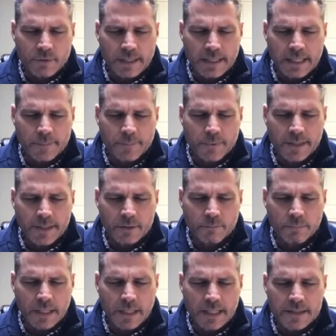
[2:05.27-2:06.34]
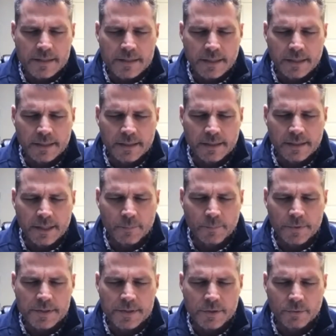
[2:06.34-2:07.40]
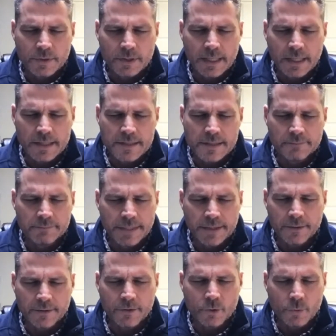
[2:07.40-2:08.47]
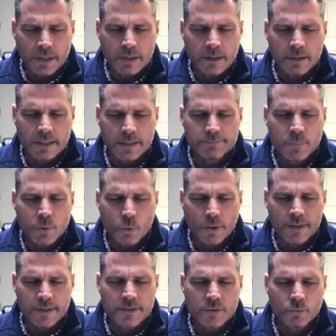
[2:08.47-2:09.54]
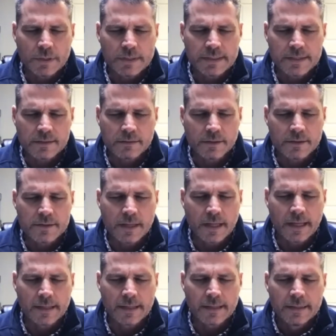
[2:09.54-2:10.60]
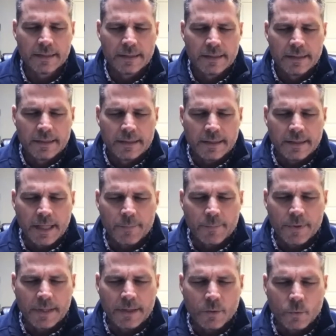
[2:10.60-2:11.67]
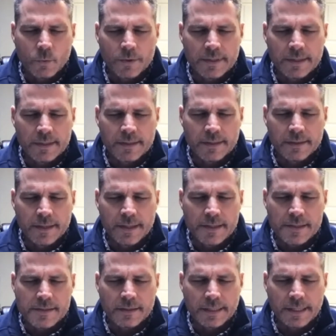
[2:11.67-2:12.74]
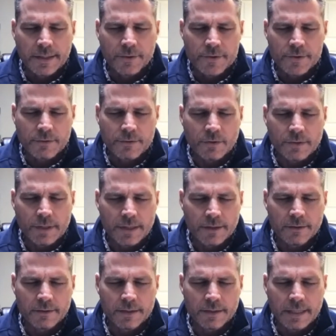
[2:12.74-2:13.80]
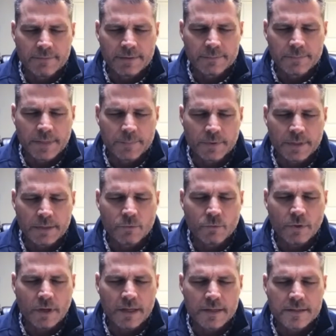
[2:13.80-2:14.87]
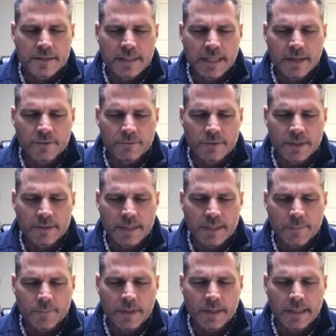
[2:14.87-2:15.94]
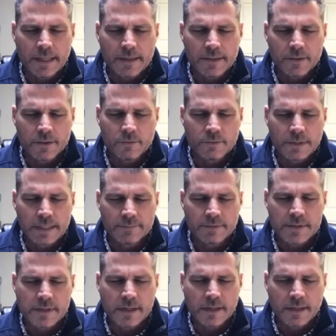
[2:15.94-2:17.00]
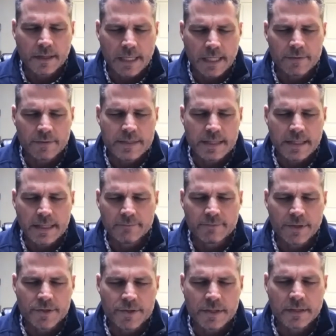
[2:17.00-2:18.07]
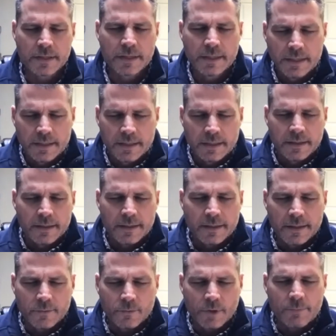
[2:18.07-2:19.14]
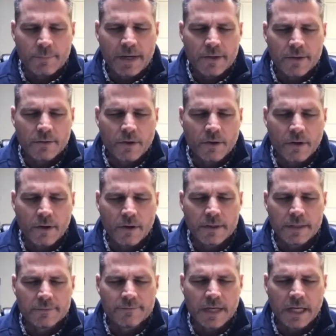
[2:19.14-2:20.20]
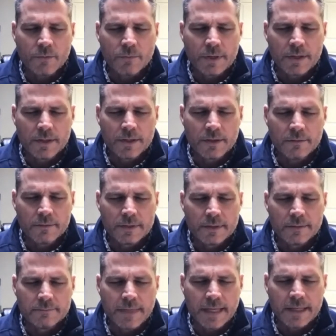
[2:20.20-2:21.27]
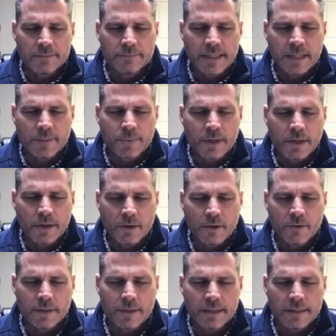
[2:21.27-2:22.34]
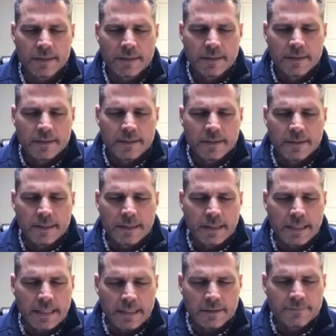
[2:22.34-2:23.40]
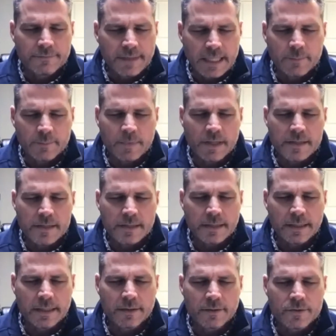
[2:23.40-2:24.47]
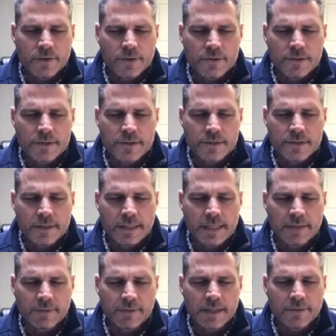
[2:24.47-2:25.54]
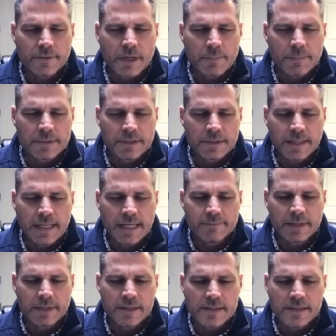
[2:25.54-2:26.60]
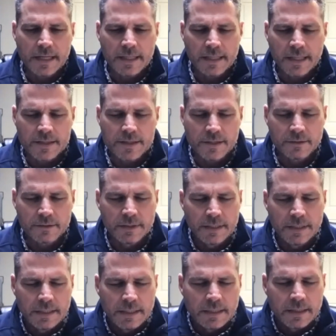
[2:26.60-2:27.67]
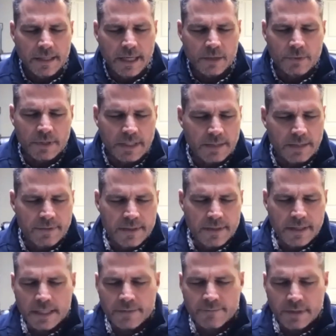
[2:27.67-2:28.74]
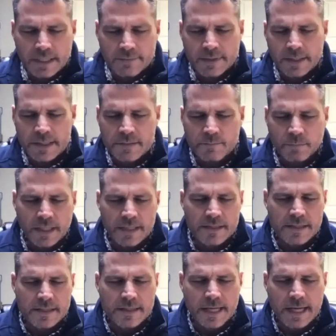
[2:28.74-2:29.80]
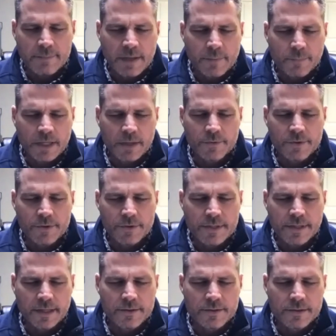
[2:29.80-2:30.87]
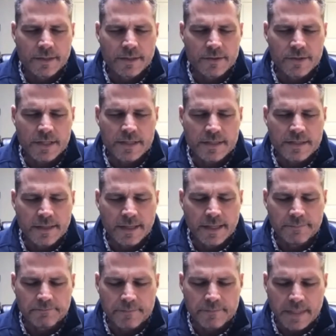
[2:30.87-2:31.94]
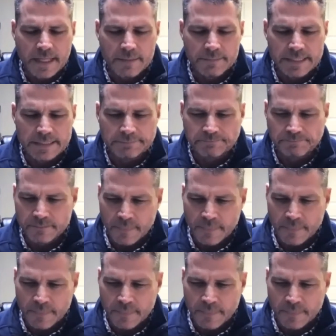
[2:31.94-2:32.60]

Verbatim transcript: God, I pray you bless and uh, help us to realize that men are critically important to what this looks like. And I pray, Lord, that uh, as leaders are on here and even people that will watch down the road, I pray, God, you'll give us clarity and vision and uh, really about your heart and following you, uh, making men a priority Uh, and leading their families and leading their churches and every other opportunity they have outside of that. So, God, we love you. Thank you for loving us. Bless this time. I pray with your touch in Jesus' name. Amen.